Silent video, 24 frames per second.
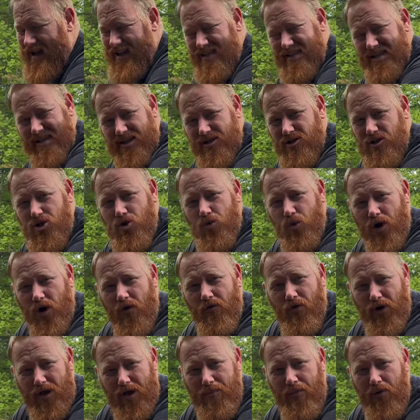a 10 to
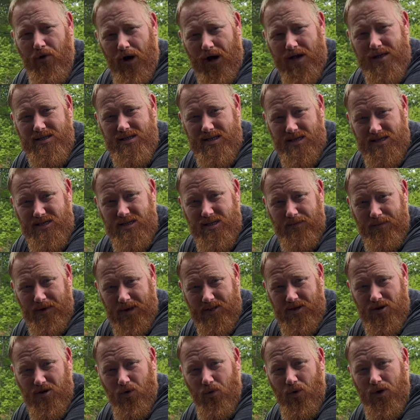12 week process
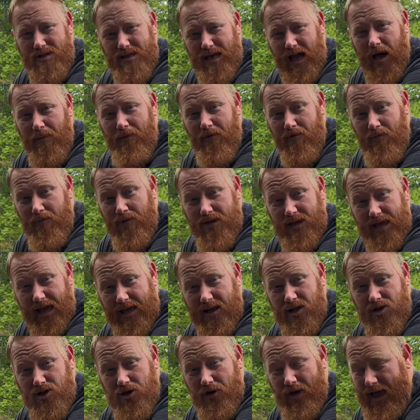depending on what type of
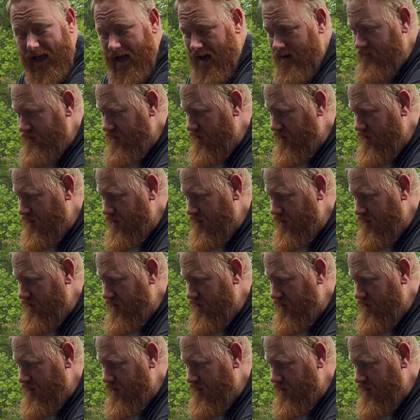potatoes you have.